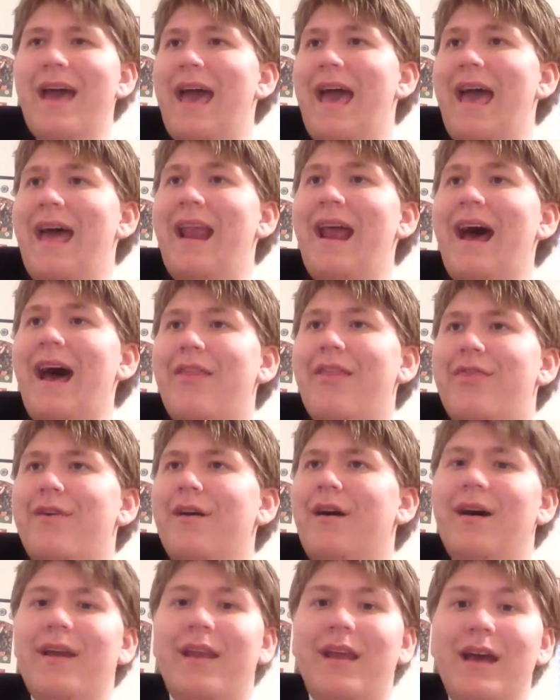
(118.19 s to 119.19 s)
And I
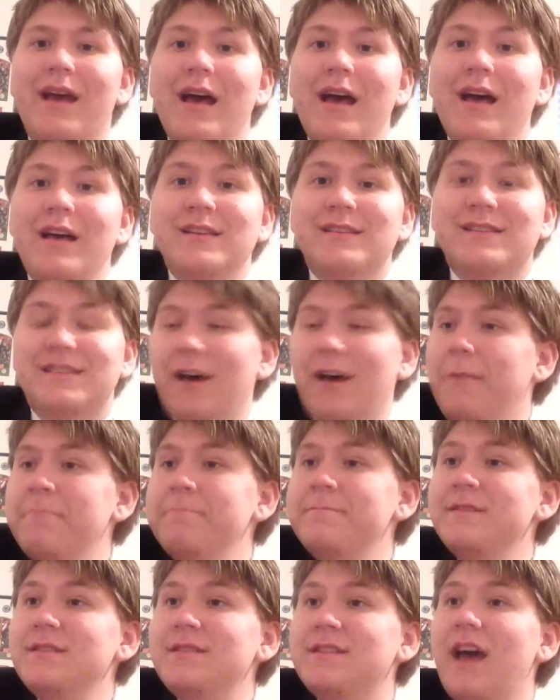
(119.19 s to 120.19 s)
thought,
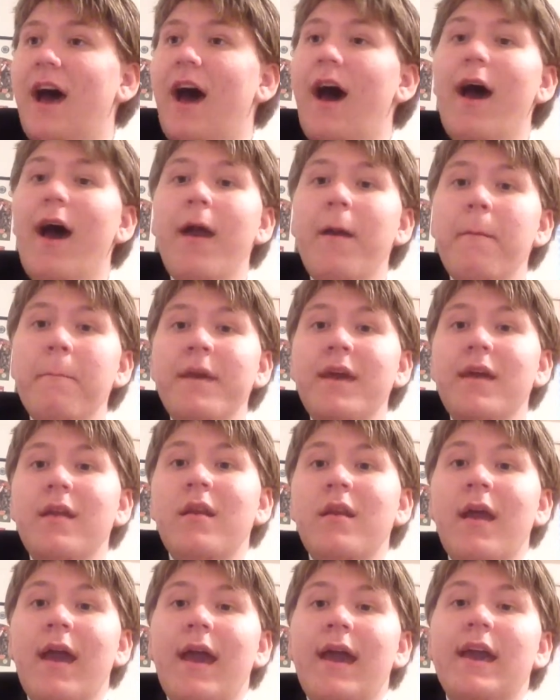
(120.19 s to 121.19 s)
Sometime
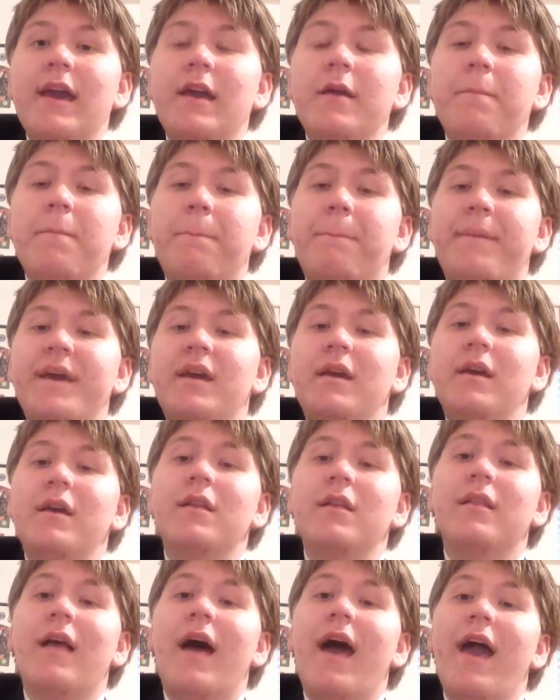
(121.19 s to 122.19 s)
in
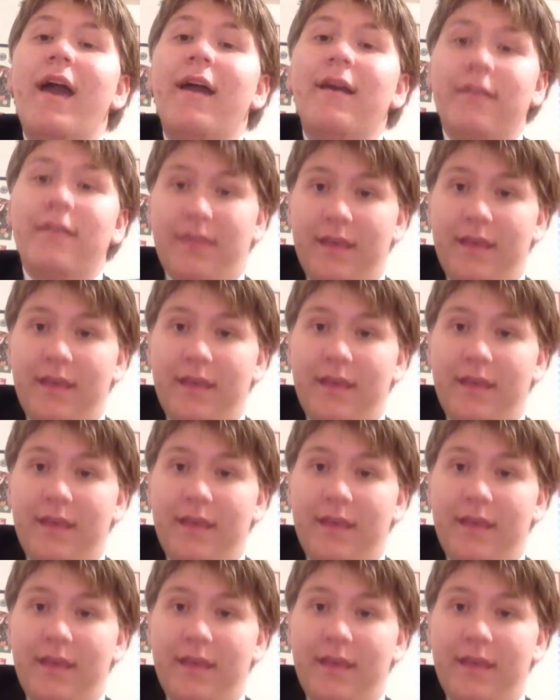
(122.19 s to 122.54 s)
AP Lang